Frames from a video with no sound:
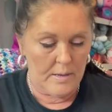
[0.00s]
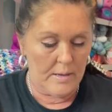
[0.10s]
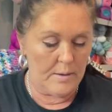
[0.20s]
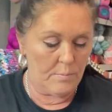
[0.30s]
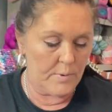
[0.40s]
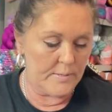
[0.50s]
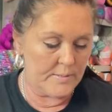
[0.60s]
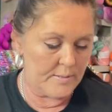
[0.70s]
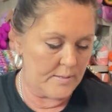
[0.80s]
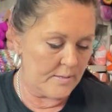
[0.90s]
It
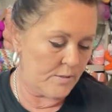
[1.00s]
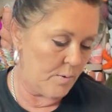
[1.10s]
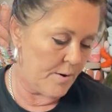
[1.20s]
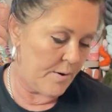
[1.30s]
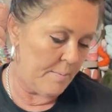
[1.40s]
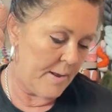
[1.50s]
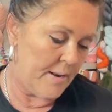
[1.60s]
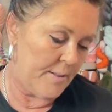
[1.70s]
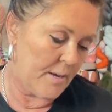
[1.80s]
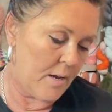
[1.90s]
was the sweater I made
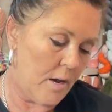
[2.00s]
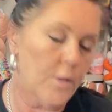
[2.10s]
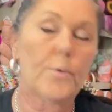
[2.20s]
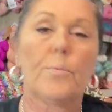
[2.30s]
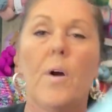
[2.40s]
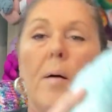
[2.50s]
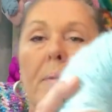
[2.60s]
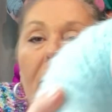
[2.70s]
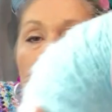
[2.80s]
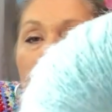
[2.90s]
in the color
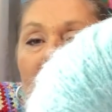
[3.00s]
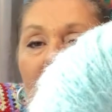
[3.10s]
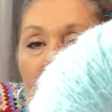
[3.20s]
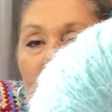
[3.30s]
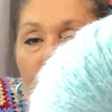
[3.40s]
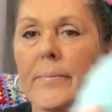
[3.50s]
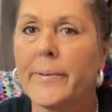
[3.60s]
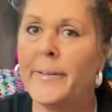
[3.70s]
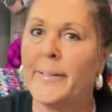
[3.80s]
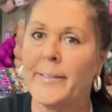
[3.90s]
Rama Halo.
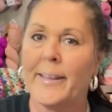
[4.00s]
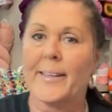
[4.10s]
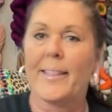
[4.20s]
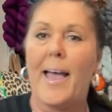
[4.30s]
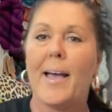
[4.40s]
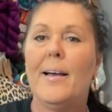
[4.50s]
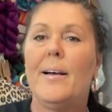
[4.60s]
Couldn't think of that.